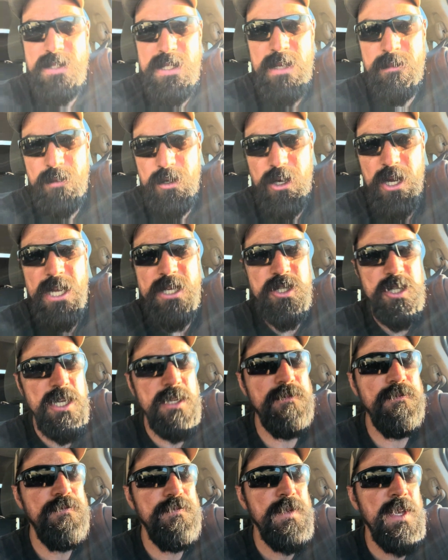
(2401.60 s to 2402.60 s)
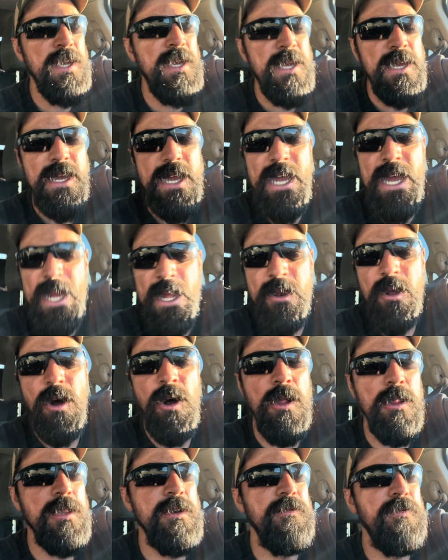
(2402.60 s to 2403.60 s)
to immigration, and
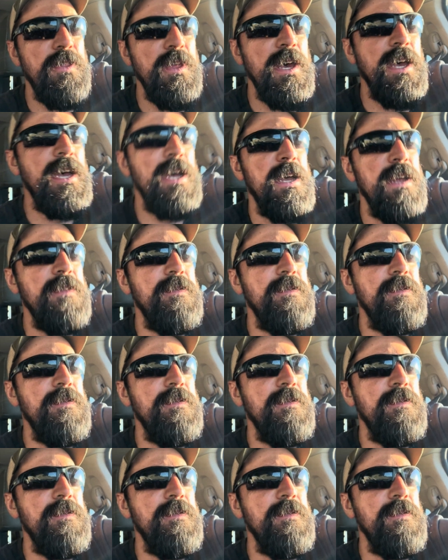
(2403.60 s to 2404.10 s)
all of the